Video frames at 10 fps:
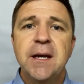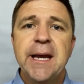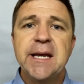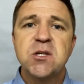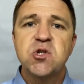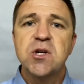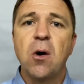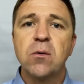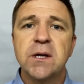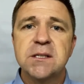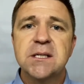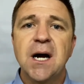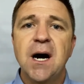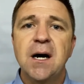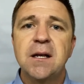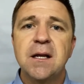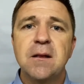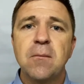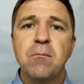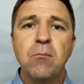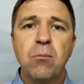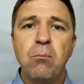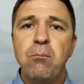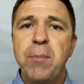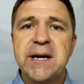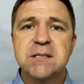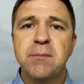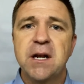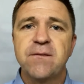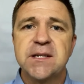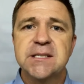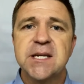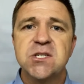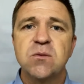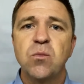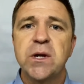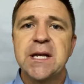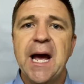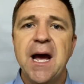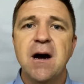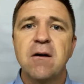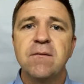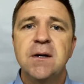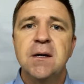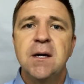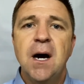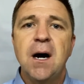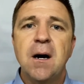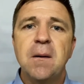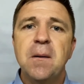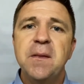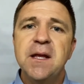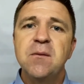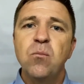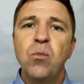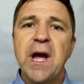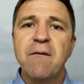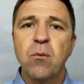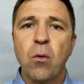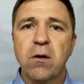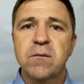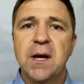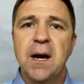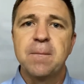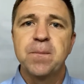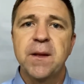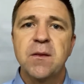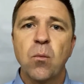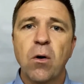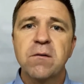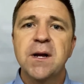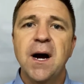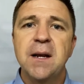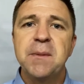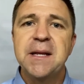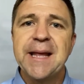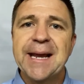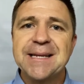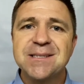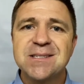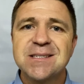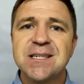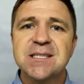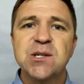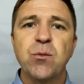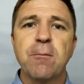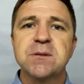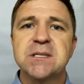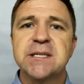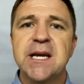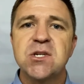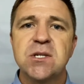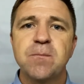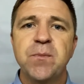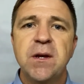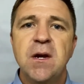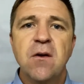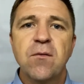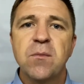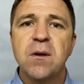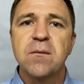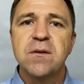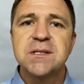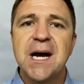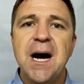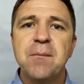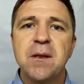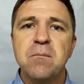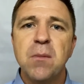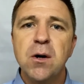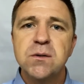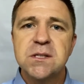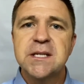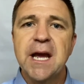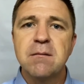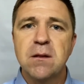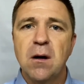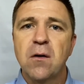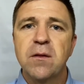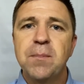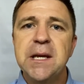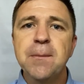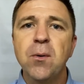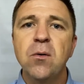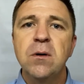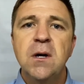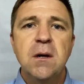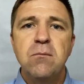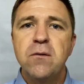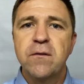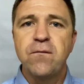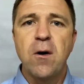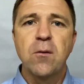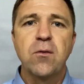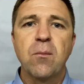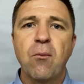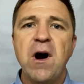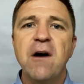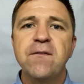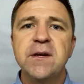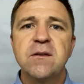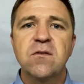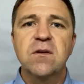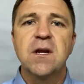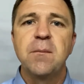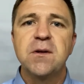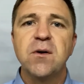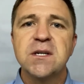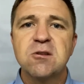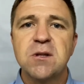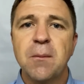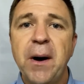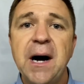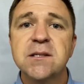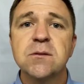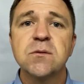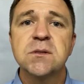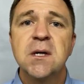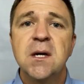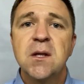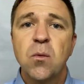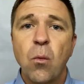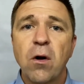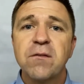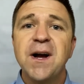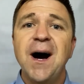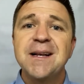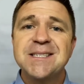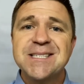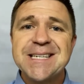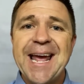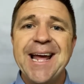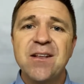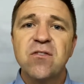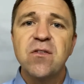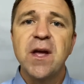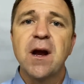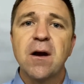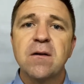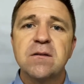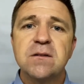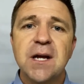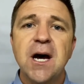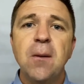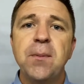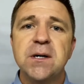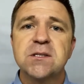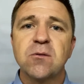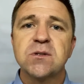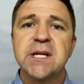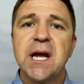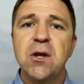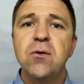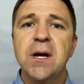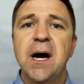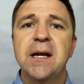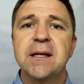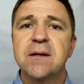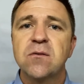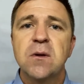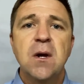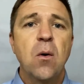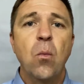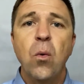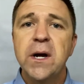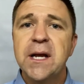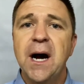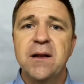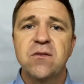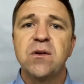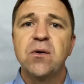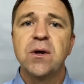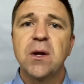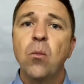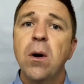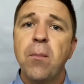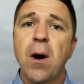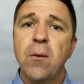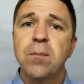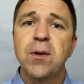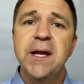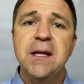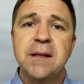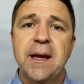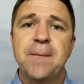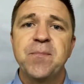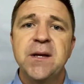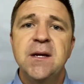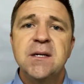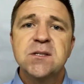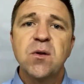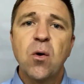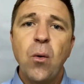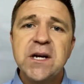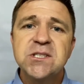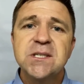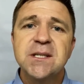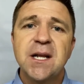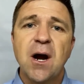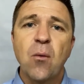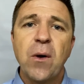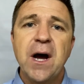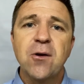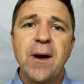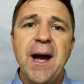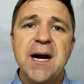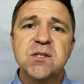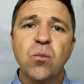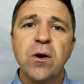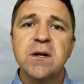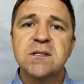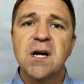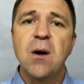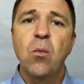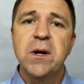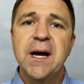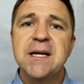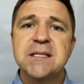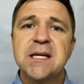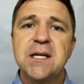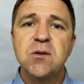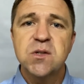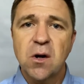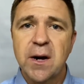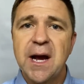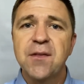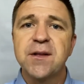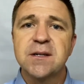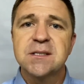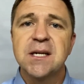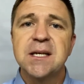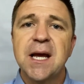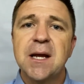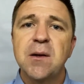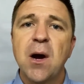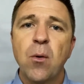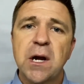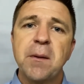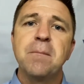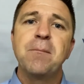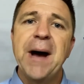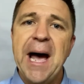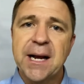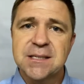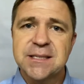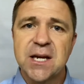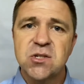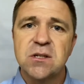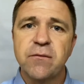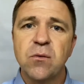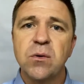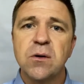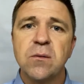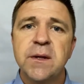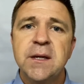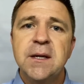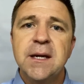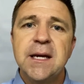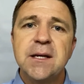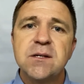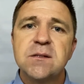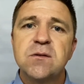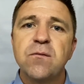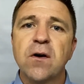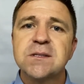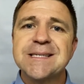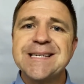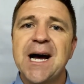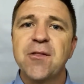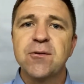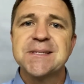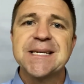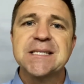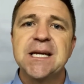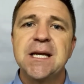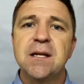He has shown us God in the best manifestation we could have. And then we have the Word of God, and the Word of God being that consistent representation from the time that Moses gave the law to the people, moving forward through the prophets, coming to us through the apostles. The Word of God stands there to help us understand who God is, what God is doing, and what part we play in that. So the question that our writer asked, we're in Psalm 119. You start out there Sunday. Now we're coming back a section, if you will, into verses 9 through 16.